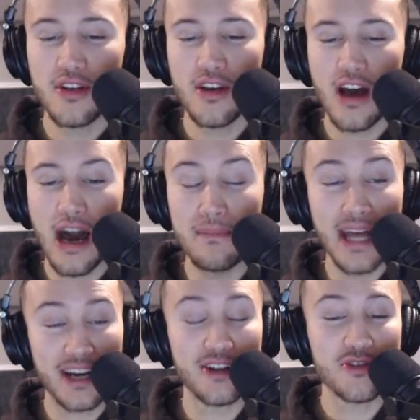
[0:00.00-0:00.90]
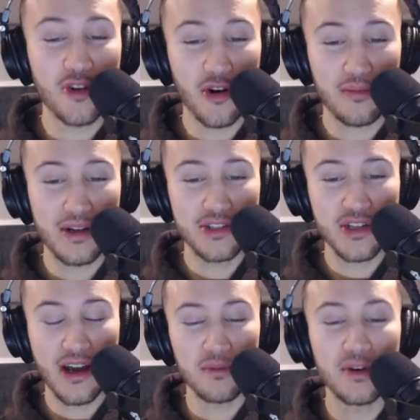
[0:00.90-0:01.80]
I'm not going to talk much.
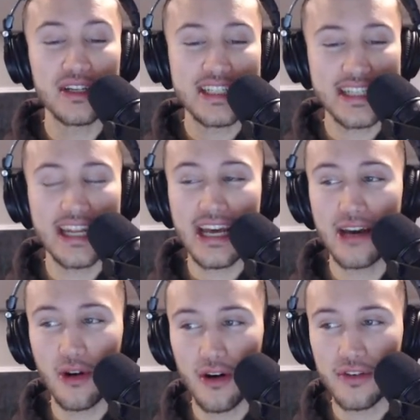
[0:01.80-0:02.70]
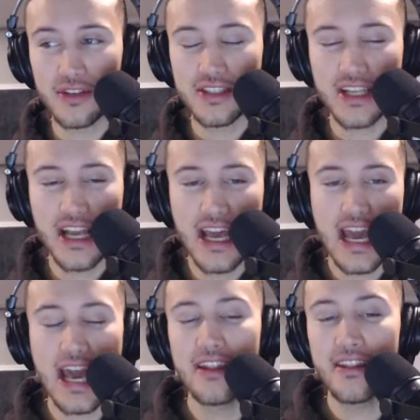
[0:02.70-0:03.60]
I'm going to send out offers,
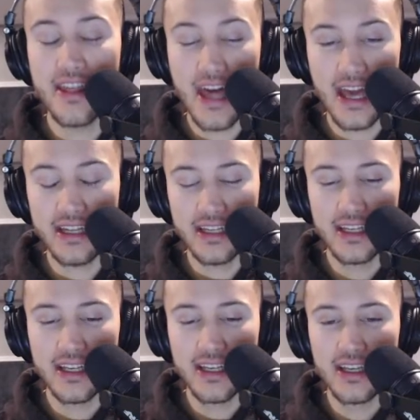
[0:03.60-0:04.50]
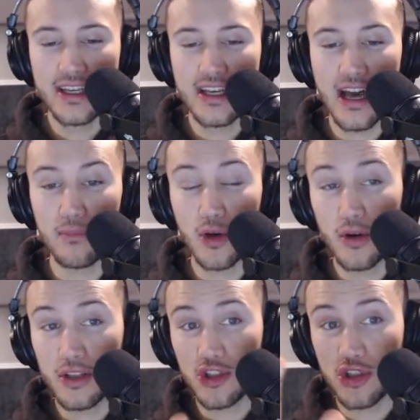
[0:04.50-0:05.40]
and then I'm
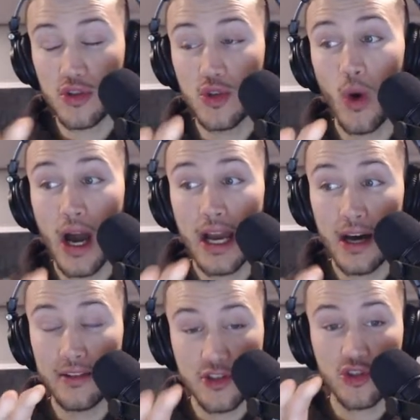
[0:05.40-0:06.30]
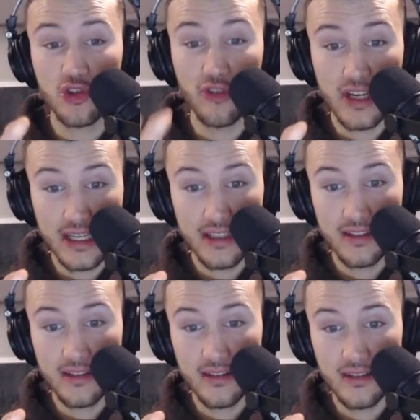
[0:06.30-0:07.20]
going to show you why on the screen
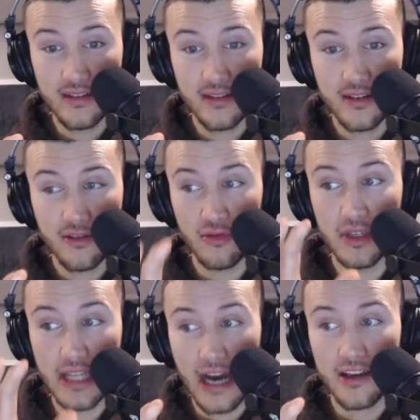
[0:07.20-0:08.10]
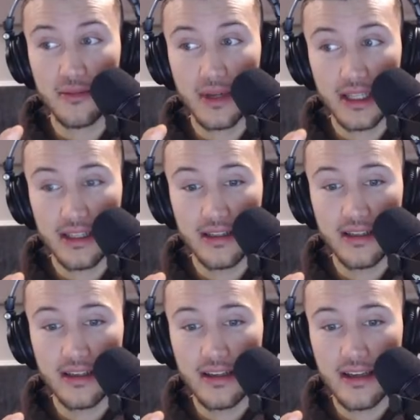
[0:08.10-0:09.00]
through a document,
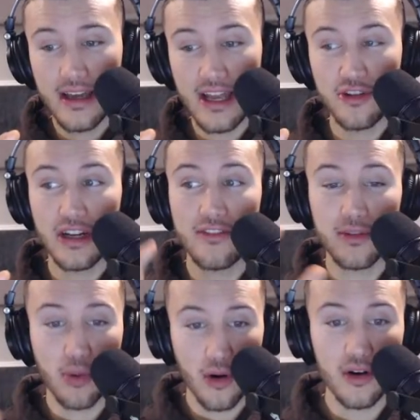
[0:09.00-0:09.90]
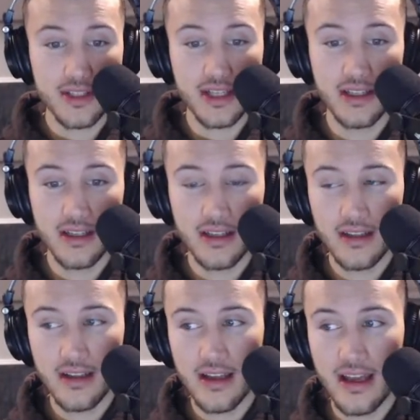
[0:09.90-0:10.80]
and you're going to have to pause it
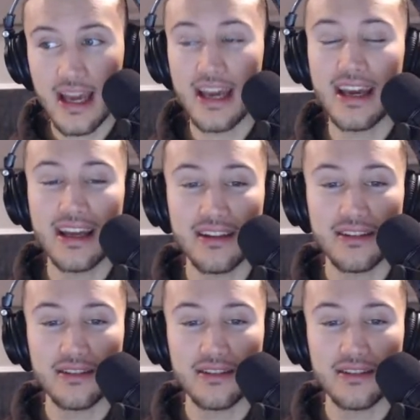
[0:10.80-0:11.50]
and